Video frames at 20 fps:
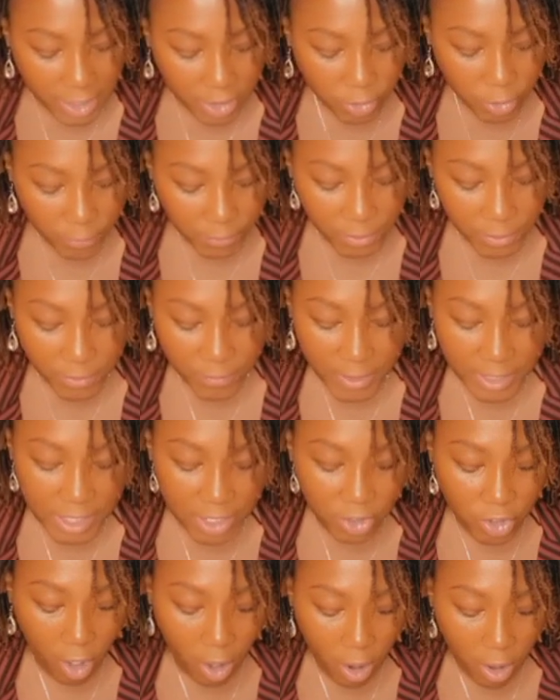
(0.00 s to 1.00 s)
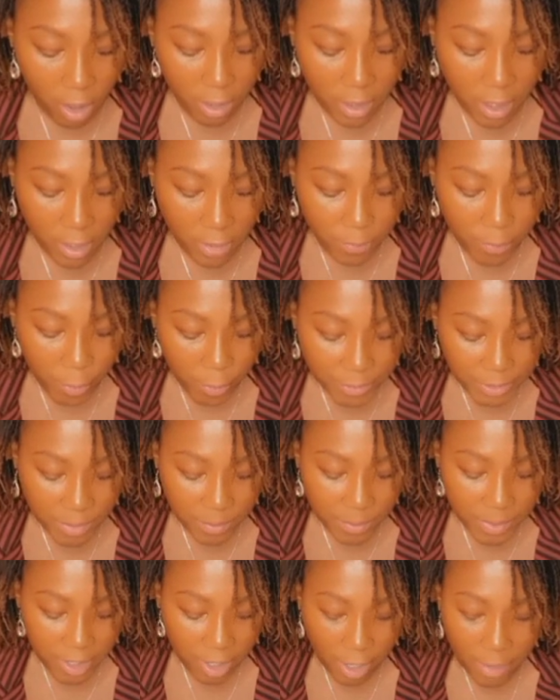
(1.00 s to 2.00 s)
So if you finish all of Boards and
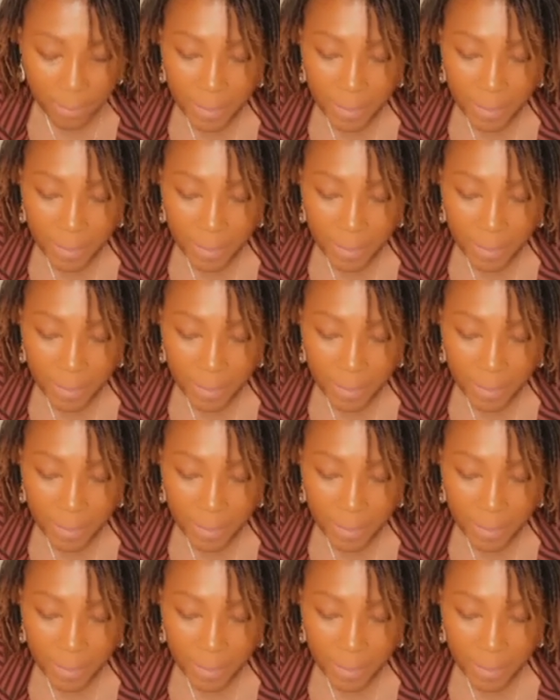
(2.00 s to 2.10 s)
Beyond